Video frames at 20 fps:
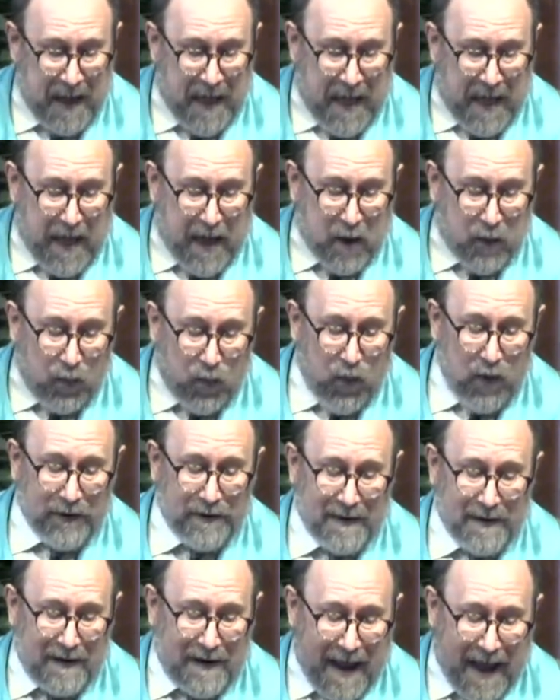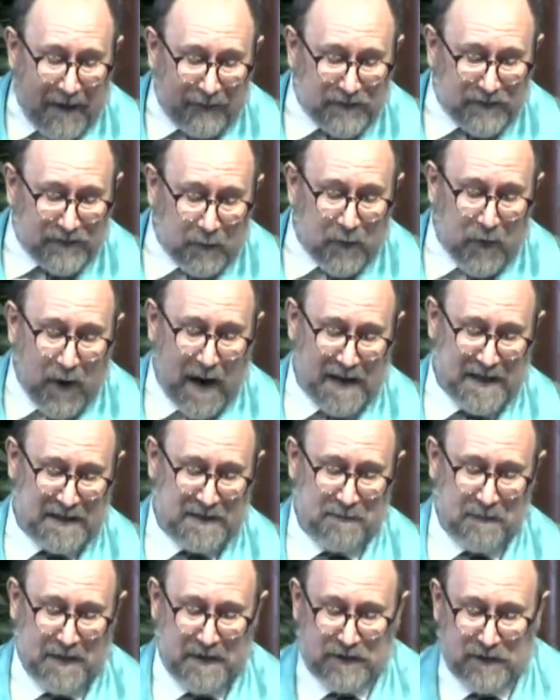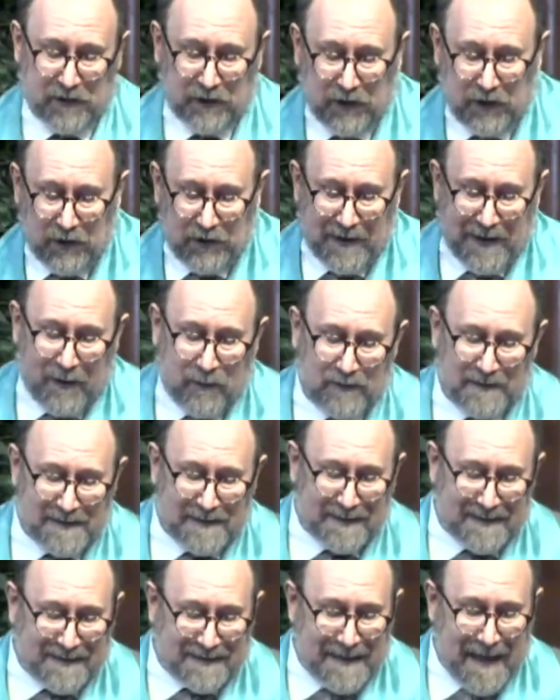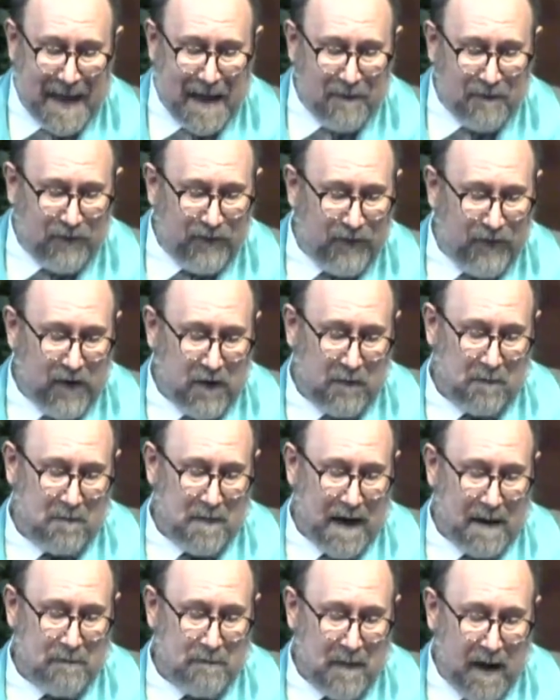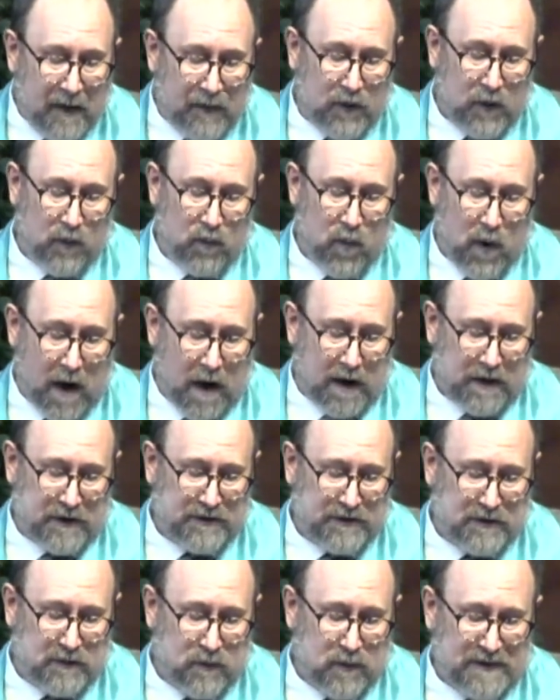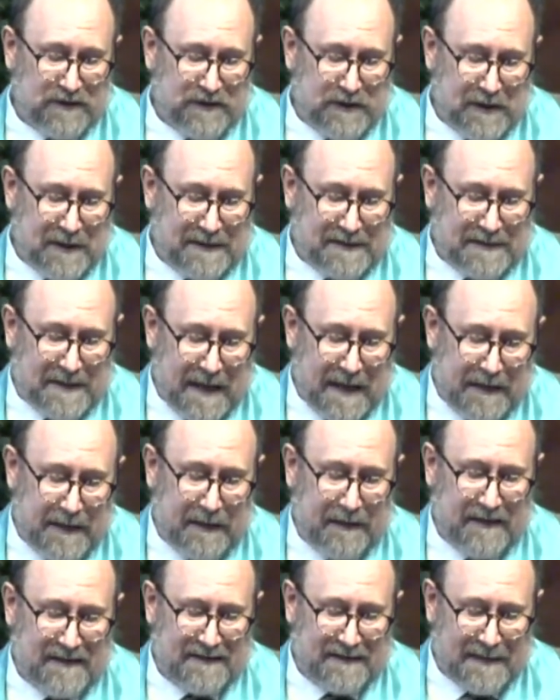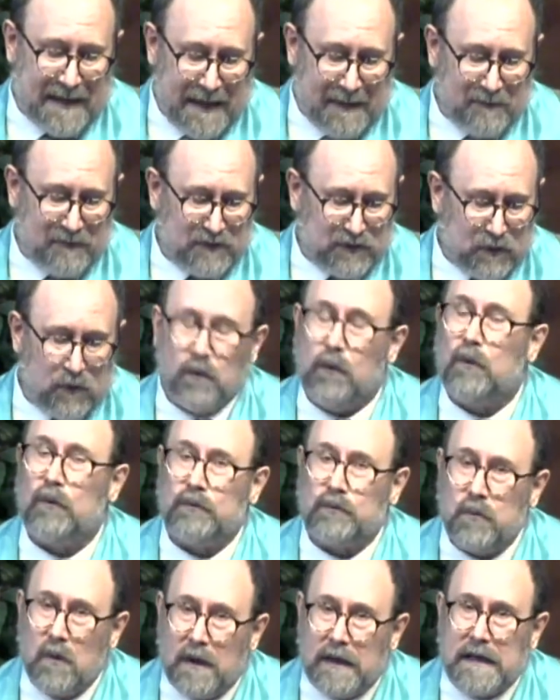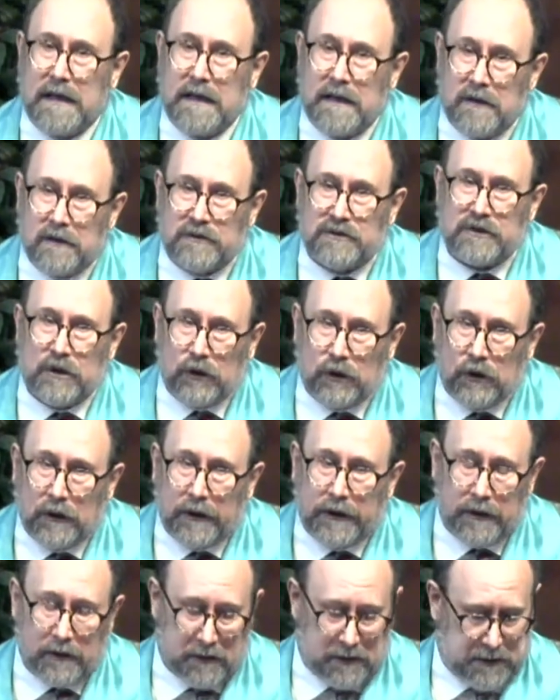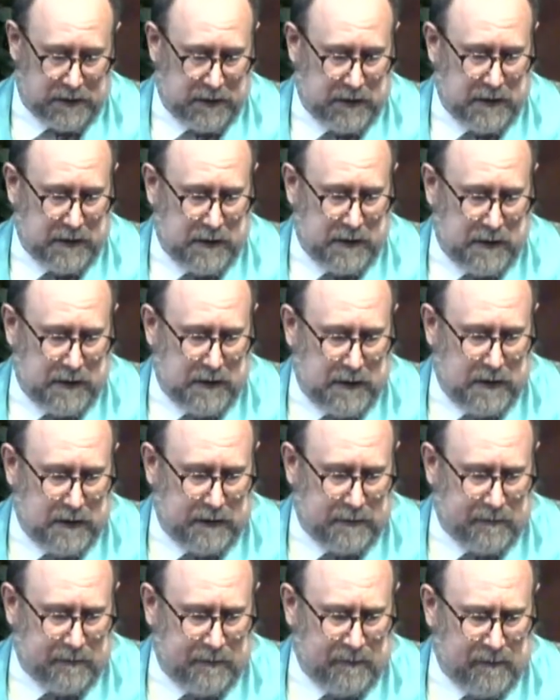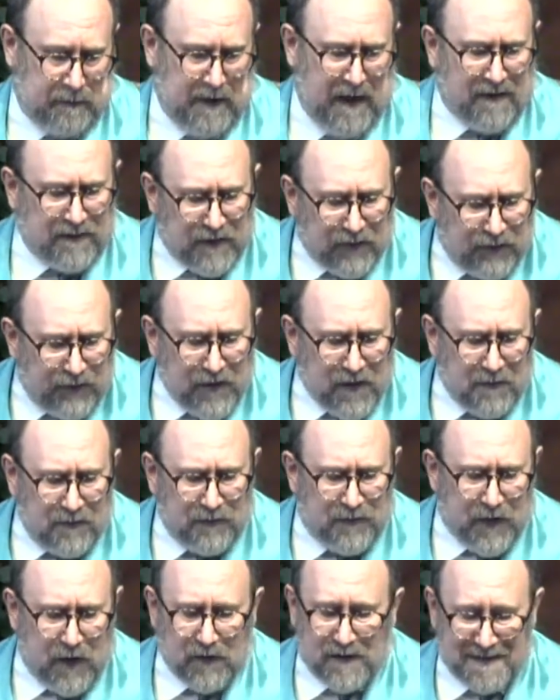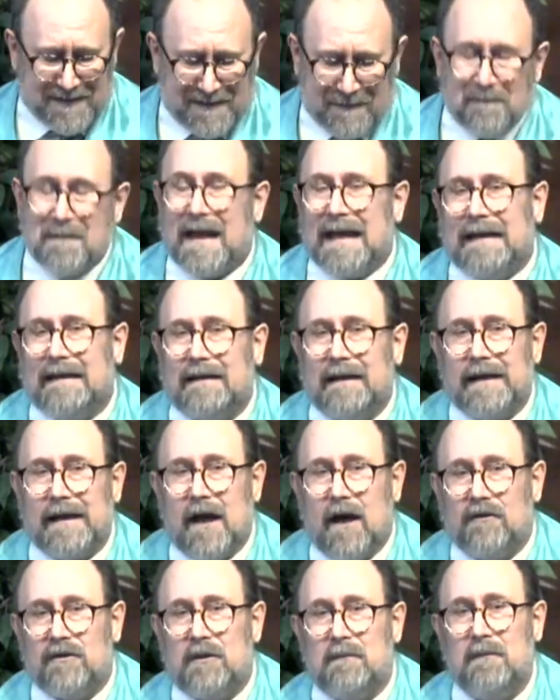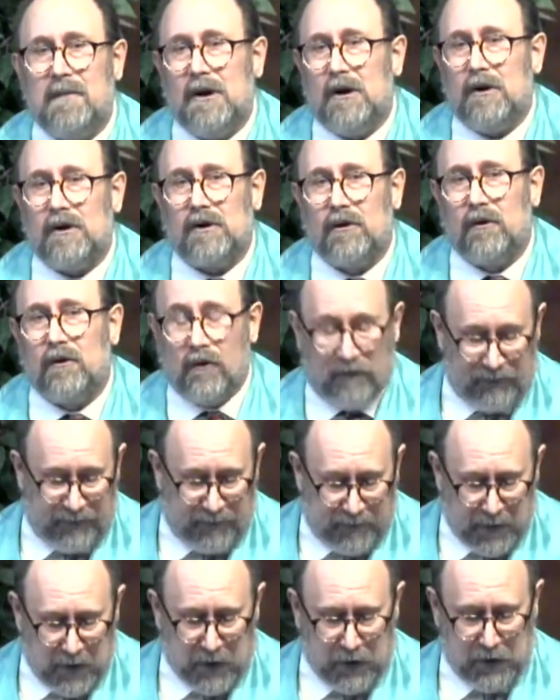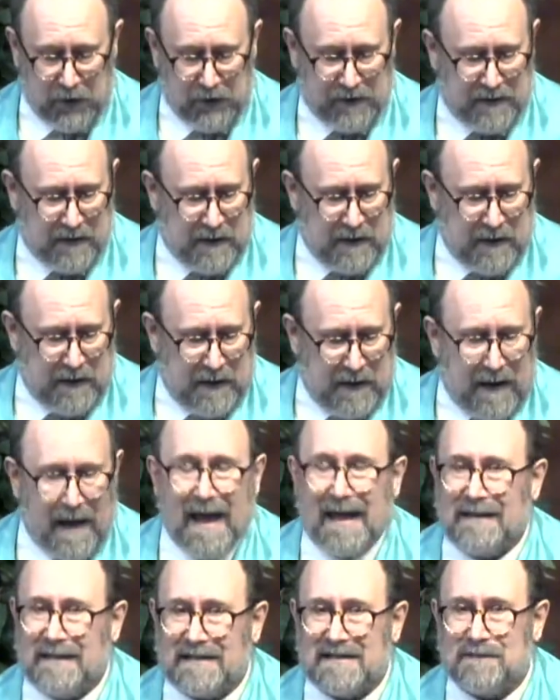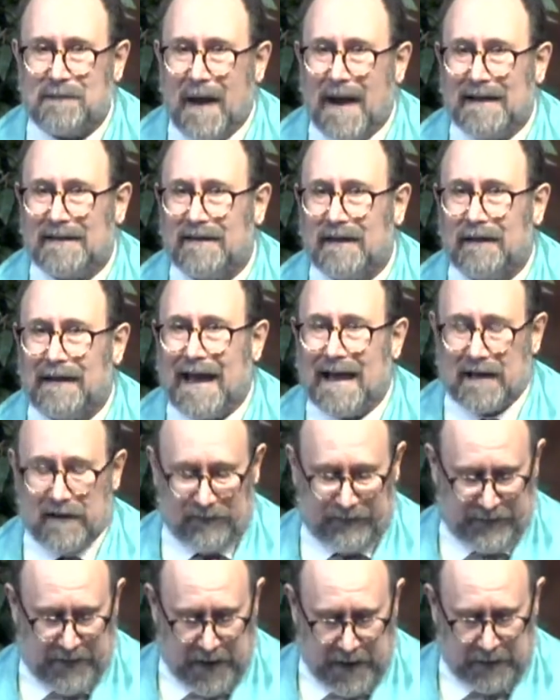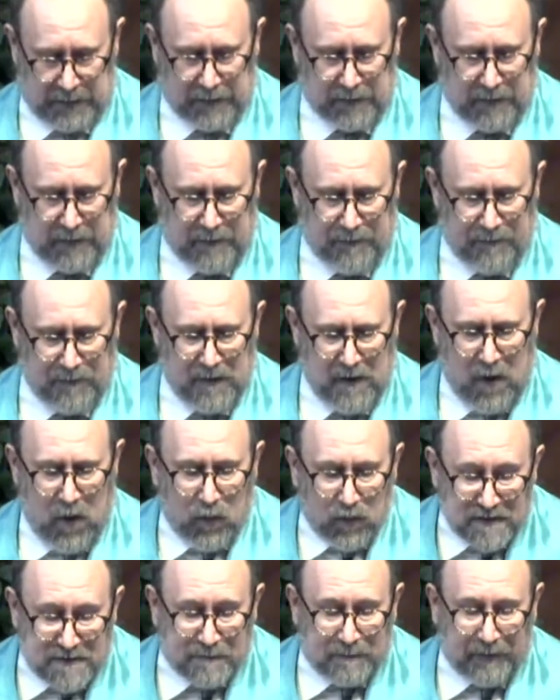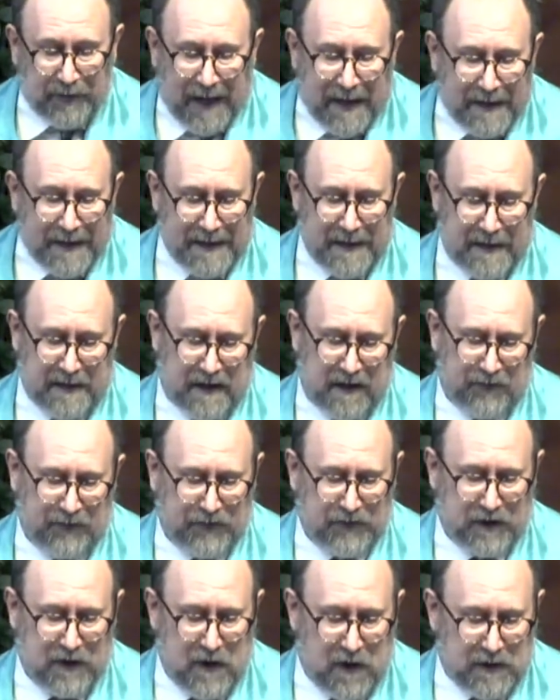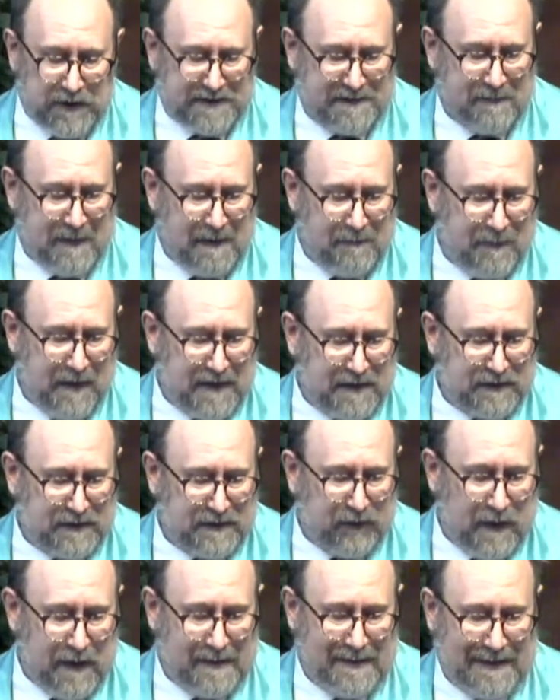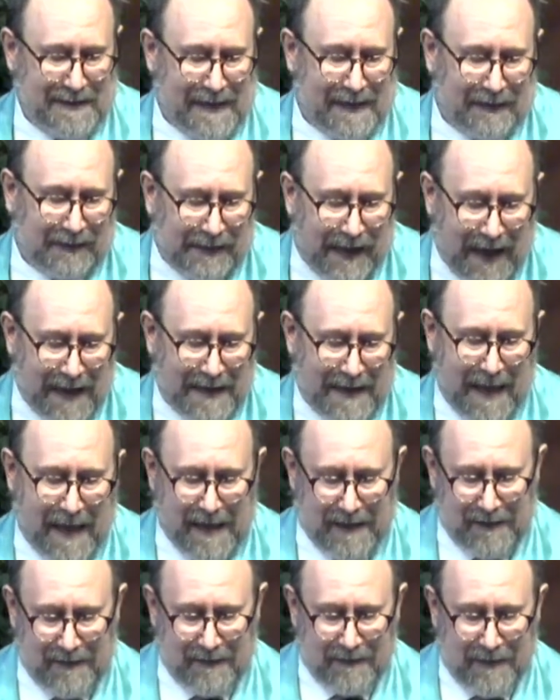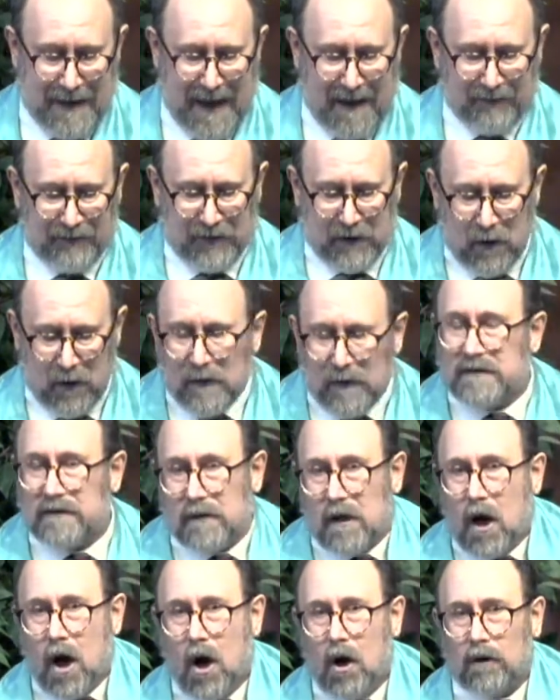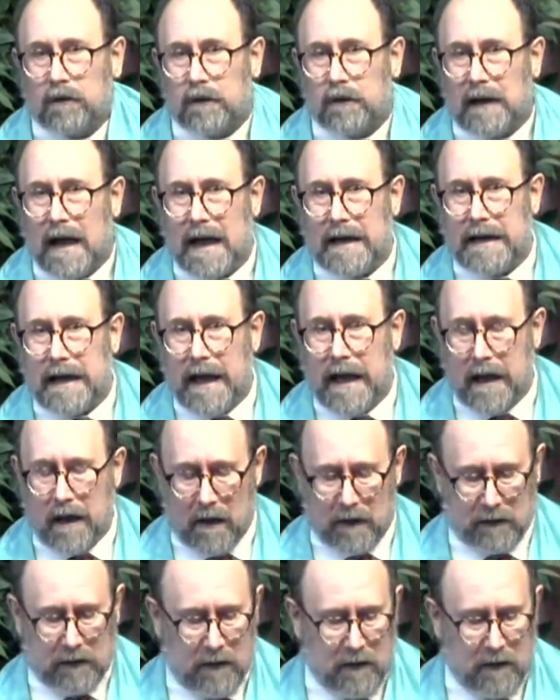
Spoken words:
It wouldn't have surprised me to learn it was the same film my mother watched when she attended the same school 20 years earlier. The film focused mainly on the miracle of birth, and despite the lack of color, was bloody enough to cause my best friend to get lightheaded and have to go into the hall to lie down.